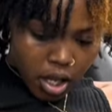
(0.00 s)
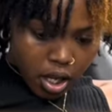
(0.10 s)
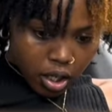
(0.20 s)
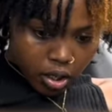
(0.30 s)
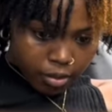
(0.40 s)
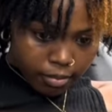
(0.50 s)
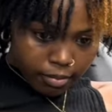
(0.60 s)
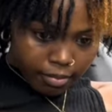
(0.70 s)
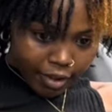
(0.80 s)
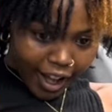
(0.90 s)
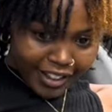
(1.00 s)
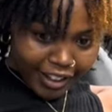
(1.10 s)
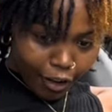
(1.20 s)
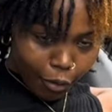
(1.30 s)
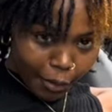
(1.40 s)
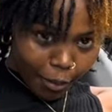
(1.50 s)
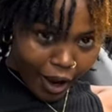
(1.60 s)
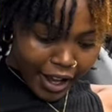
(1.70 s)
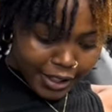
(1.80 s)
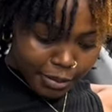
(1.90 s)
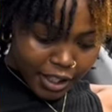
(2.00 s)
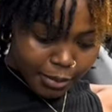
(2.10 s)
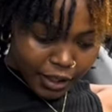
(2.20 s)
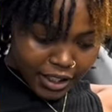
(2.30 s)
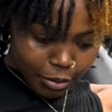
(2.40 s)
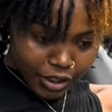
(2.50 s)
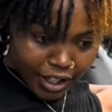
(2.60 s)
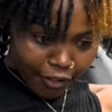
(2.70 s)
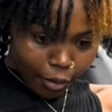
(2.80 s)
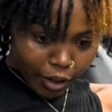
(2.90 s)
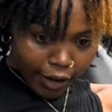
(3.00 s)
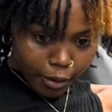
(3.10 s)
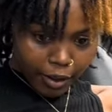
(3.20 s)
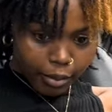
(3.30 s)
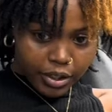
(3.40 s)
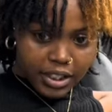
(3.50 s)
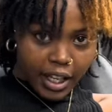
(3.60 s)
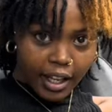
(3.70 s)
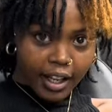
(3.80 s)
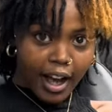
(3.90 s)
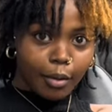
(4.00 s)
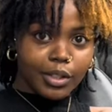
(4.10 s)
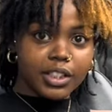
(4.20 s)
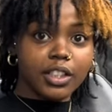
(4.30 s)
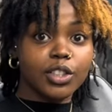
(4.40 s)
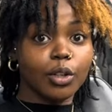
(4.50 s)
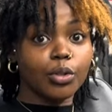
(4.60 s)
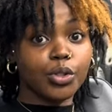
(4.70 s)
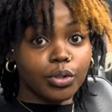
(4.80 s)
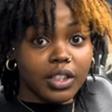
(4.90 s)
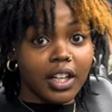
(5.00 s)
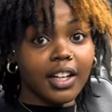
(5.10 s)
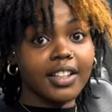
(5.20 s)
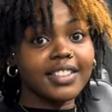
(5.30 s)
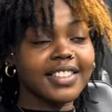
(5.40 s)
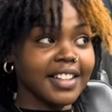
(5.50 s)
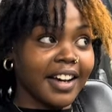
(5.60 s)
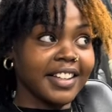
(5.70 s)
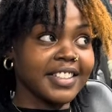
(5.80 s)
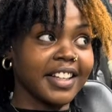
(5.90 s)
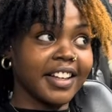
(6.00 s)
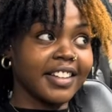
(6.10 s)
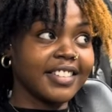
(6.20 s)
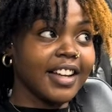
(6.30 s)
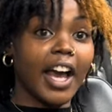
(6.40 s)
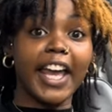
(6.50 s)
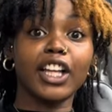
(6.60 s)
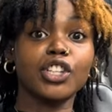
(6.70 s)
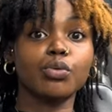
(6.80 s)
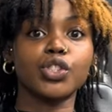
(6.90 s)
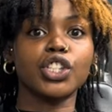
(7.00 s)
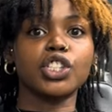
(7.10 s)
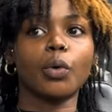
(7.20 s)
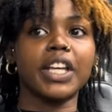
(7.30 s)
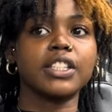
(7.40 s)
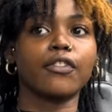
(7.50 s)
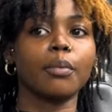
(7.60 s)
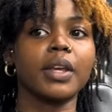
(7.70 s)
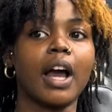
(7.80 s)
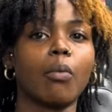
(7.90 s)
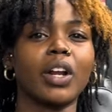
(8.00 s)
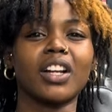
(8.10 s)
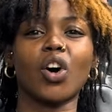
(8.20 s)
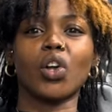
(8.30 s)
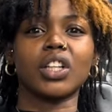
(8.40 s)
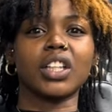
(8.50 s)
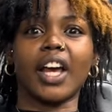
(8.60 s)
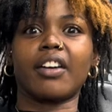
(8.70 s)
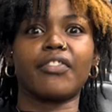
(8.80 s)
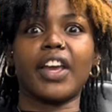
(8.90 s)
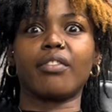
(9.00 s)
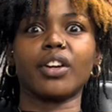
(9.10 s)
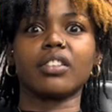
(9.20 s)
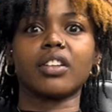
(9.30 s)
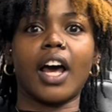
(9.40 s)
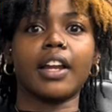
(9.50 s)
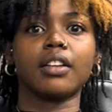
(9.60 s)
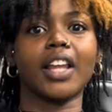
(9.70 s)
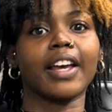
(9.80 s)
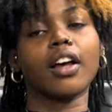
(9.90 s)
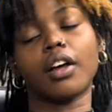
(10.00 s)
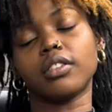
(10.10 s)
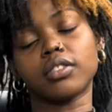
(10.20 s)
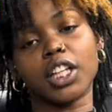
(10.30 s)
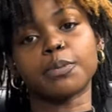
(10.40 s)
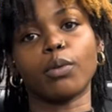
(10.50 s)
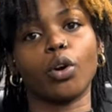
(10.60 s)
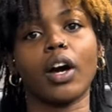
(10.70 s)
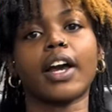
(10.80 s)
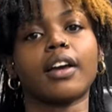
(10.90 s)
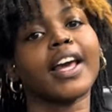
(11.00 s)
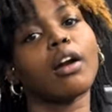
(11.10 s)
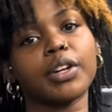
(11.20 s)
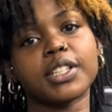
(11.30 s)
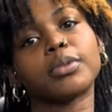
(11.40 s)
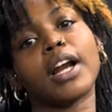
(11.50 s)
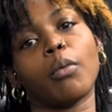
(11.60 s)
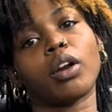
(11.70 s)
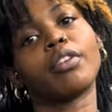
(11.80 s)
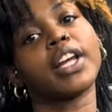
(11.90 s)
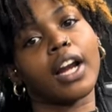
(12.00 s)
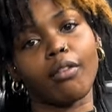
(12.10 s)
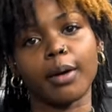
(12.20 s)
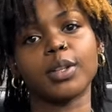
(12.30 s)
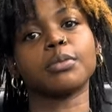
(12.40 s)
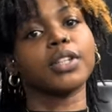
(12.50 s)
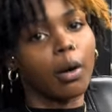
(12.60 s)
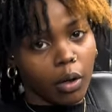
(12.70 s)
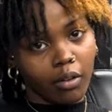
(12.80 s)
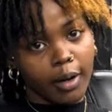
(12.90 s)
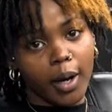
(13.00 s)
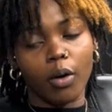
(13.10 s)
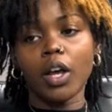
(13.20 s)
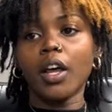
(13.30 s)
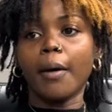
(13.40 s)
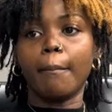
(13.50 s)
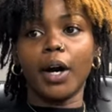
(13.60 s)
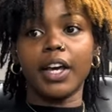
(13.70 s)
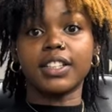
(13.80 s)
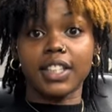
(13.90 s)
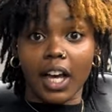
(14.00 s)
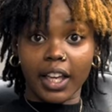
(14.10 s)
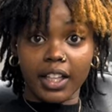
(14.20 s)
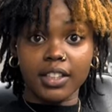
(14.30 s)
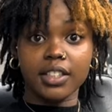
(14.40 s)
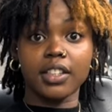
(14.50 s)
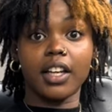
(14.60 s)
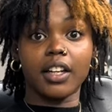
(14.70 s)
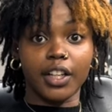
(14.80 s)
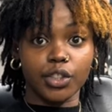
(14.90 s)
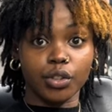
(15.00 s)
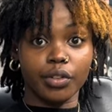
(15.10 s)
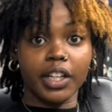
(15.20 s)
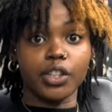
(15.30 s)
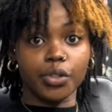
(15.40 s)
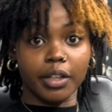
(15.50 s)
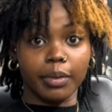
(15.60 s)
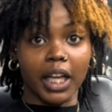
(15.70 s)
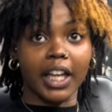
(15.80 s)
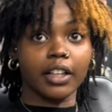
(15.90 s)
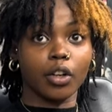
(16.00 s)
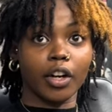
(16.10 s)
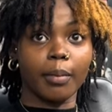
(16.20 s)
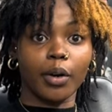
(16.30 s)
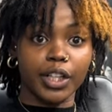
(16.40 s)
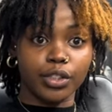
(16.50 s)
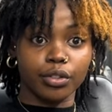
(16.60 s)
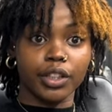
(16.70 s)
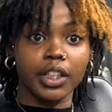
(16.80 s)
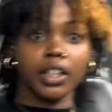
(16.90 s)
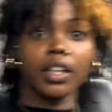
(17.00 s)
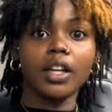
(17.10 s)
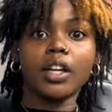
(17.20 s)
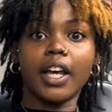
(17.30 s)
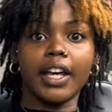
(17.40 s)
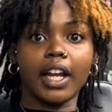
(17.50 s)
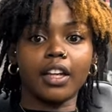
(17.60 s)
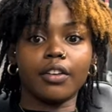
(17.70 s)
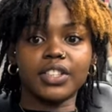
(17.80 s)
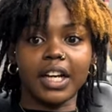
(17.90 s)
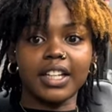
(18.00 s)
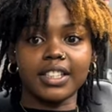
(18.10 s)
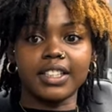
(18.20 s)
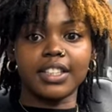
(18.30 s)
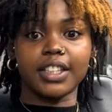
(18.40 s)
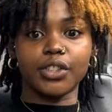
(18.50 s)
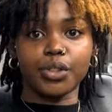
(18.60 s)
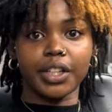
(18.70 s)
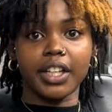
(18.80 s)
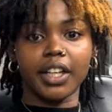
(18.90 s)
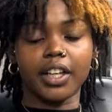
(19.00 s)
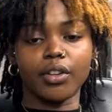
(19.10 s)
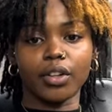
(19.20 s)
Um, I love when people ask me this because it was never what everybody would say. I was the social studies and science kid. English was just so easy for me. I wouldn't call it like a favorite. I didn't like let's be real. Can I read something I want to read? Can I write about something I want to write about? But science and history intrigue me. I like learning about history and I love science because it's intriguing and you